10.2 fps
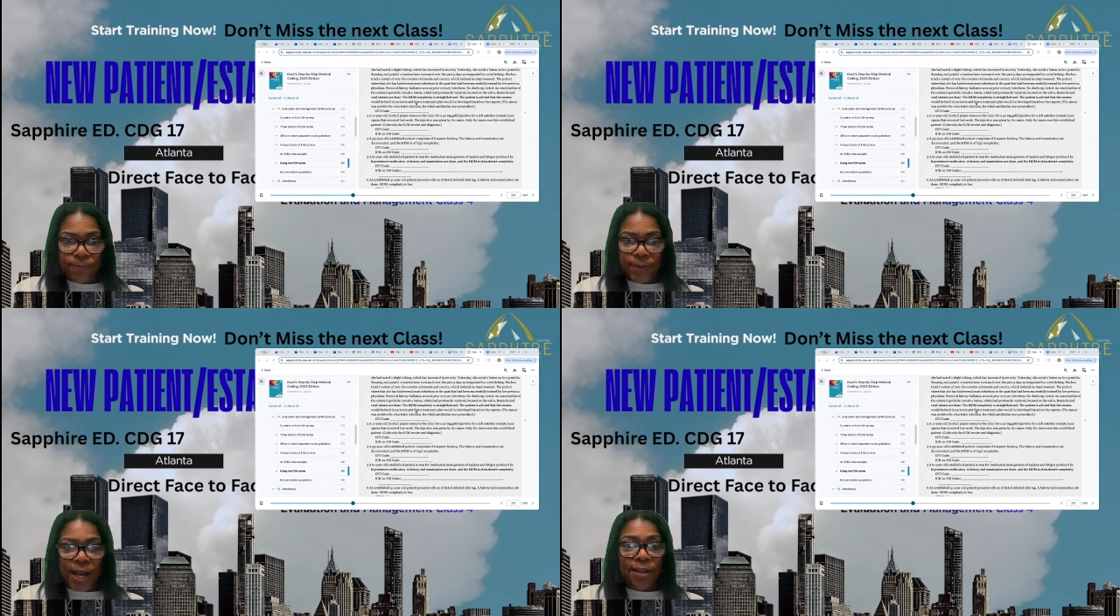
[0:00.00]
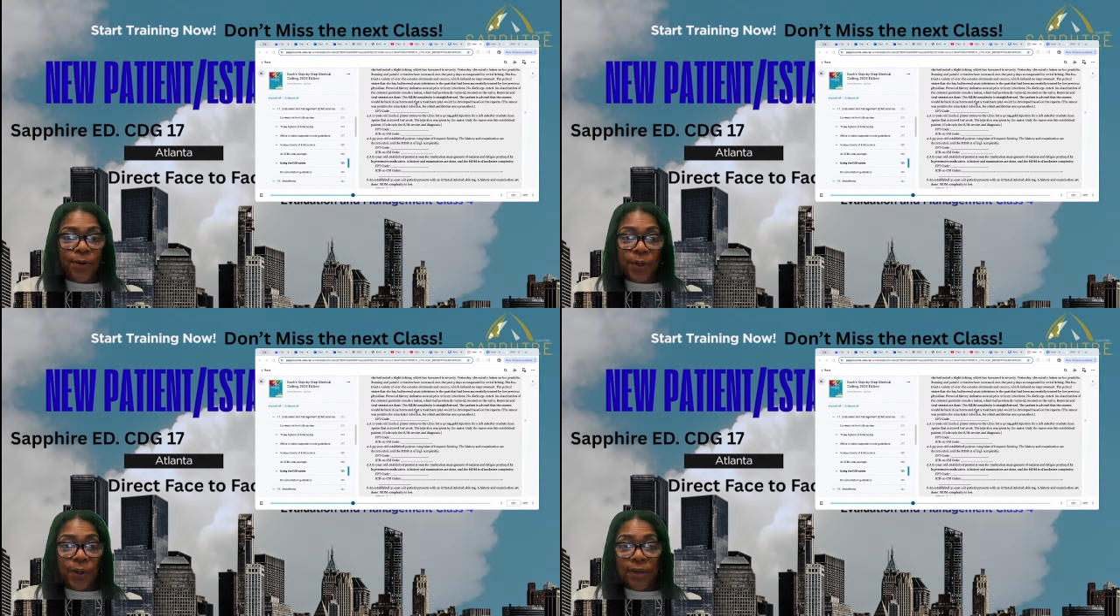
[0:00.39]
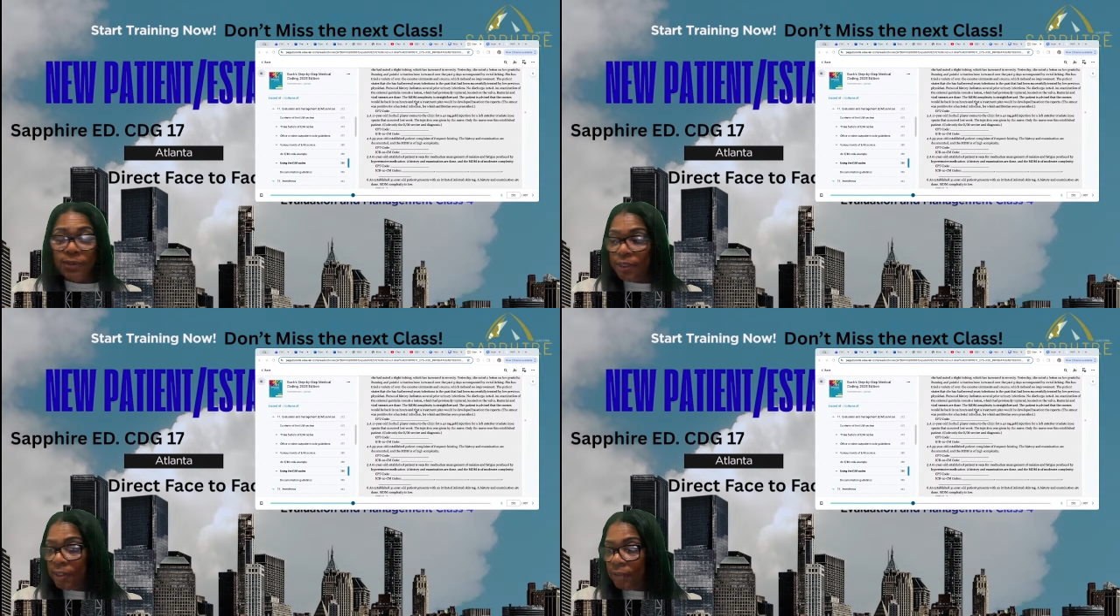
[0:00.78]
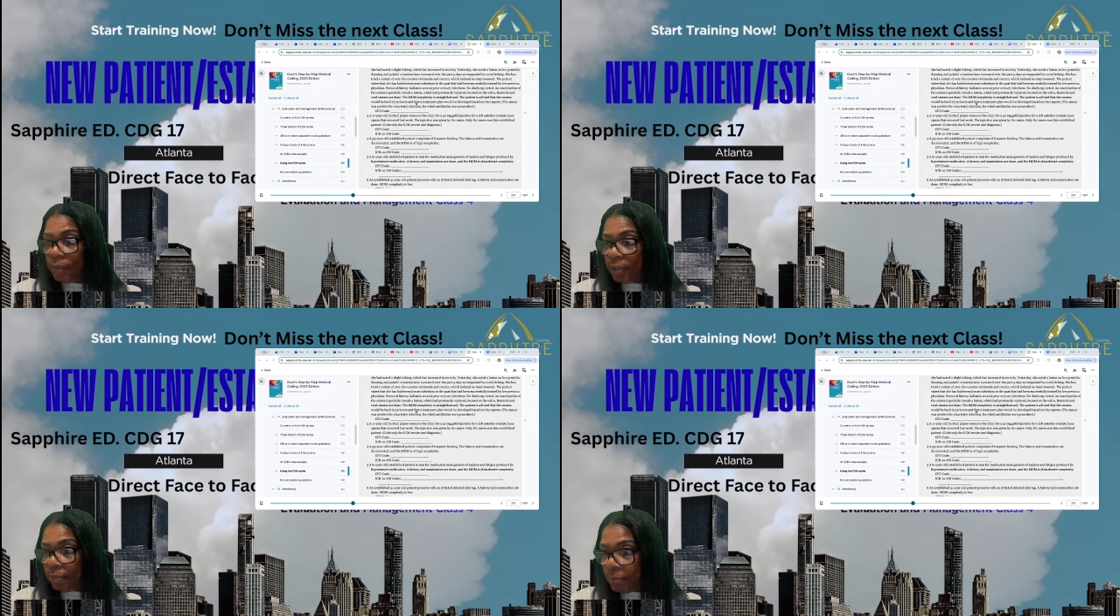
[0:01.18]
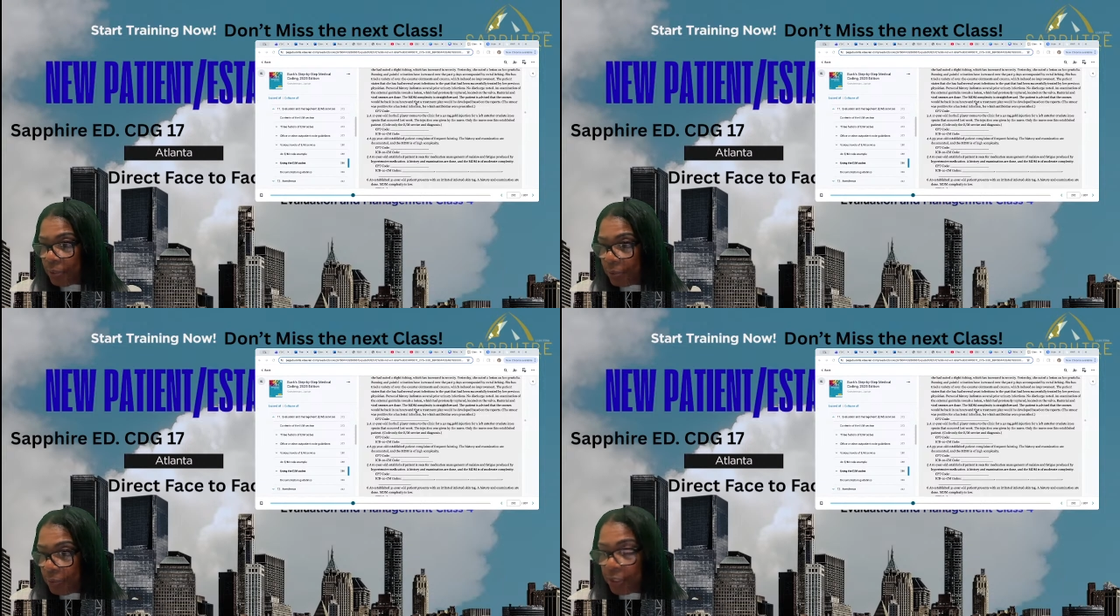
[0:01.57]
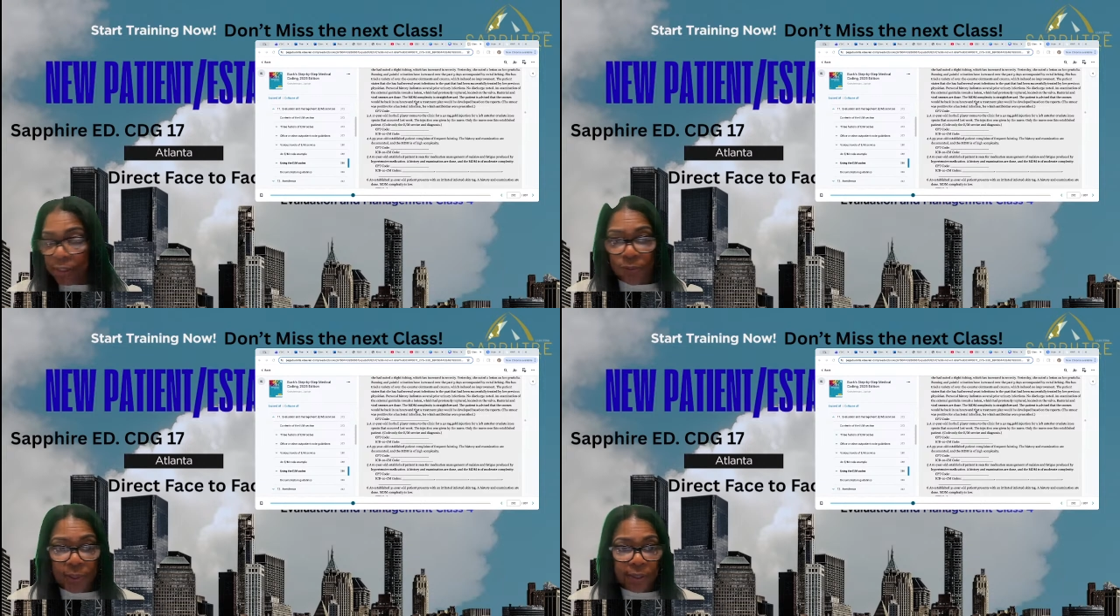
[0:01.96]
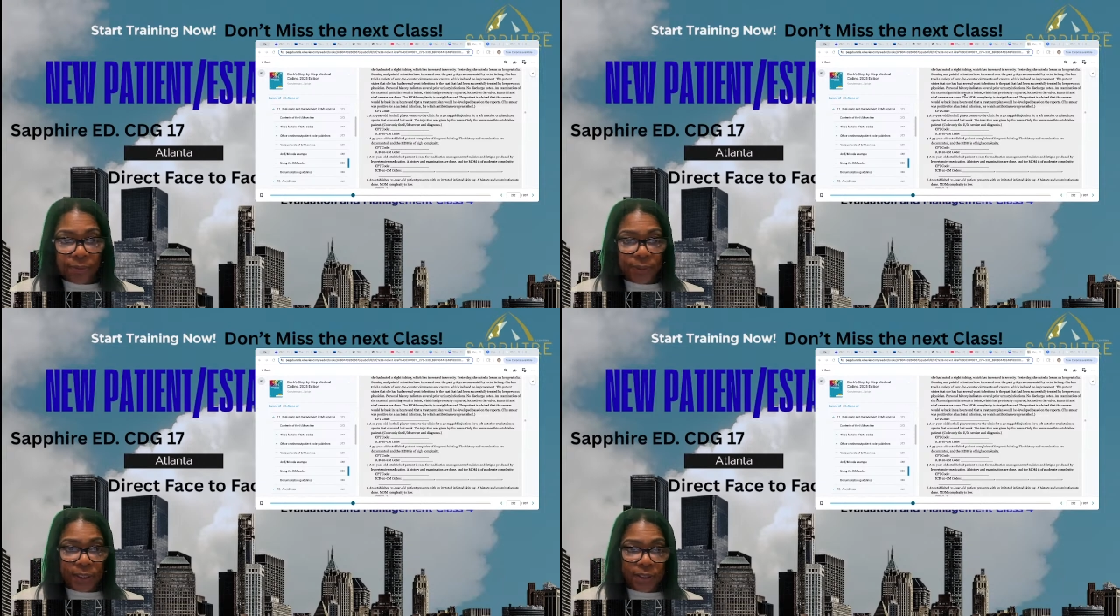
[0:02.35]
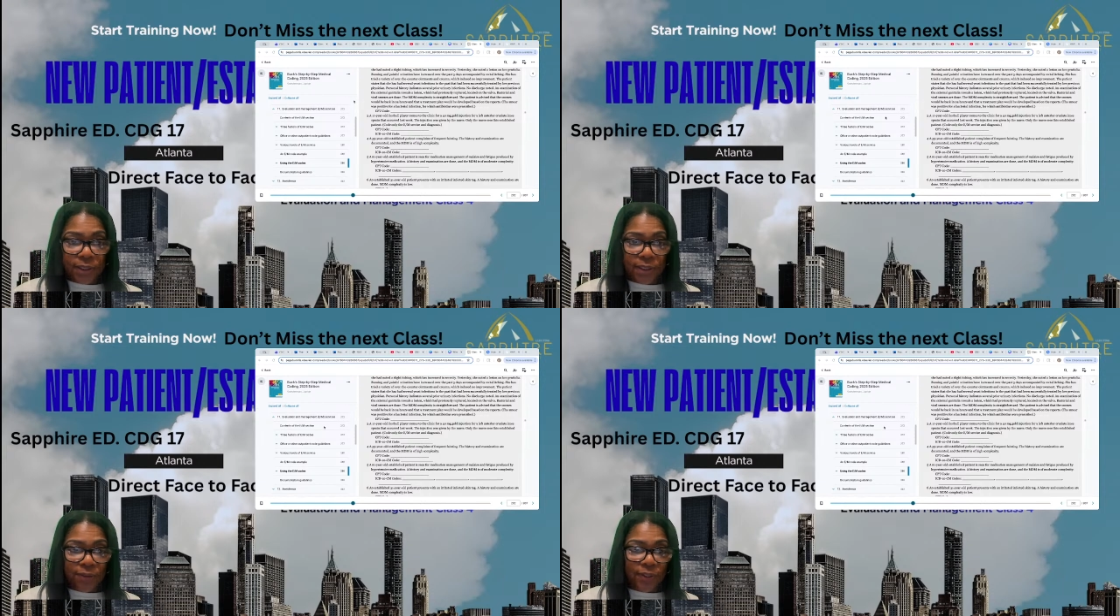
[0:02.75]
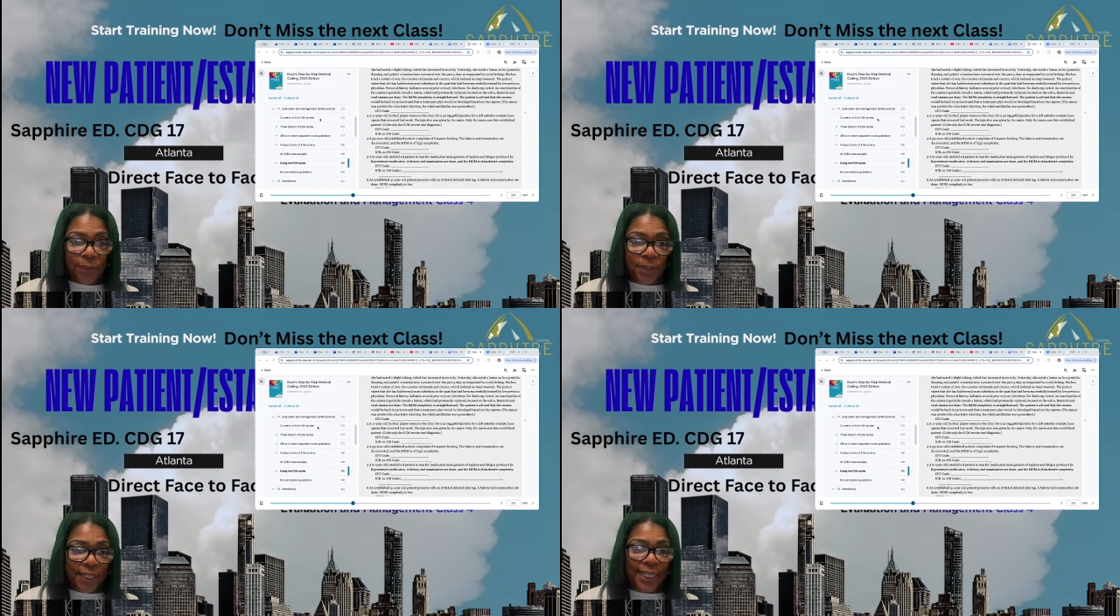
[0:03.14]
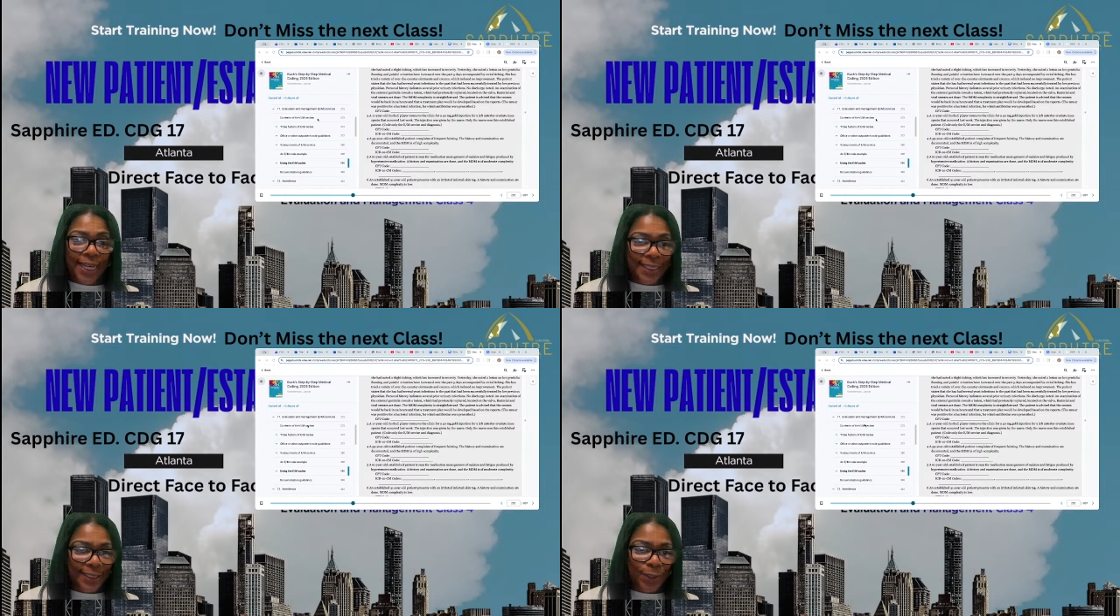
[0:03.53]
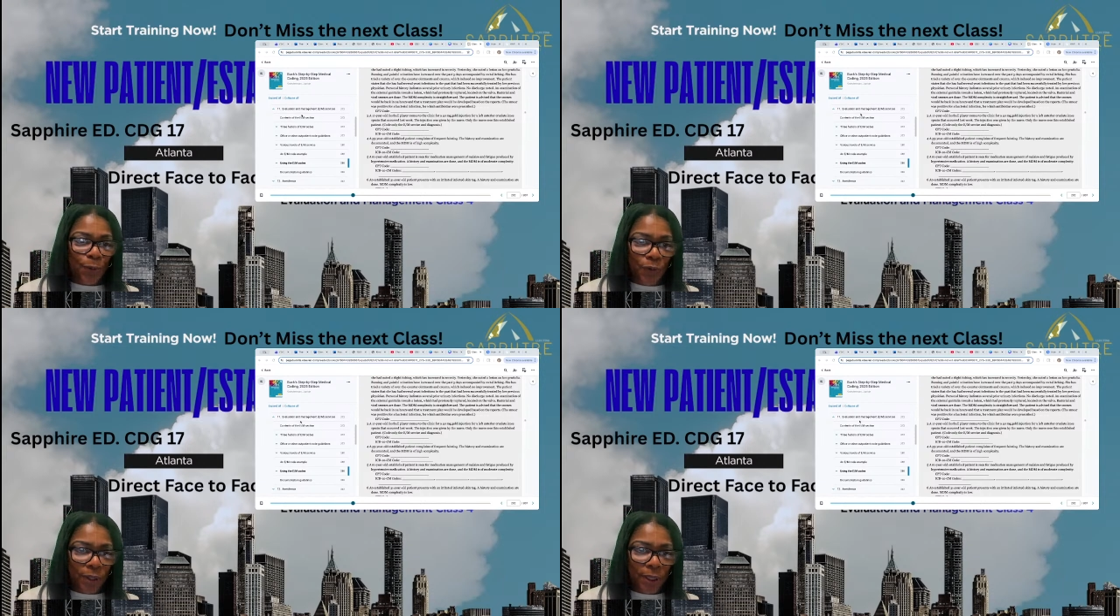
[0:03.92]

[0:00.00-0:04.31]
I know I don't have to stick back, but it don't matter. We could just leave it. I mean, the class is over.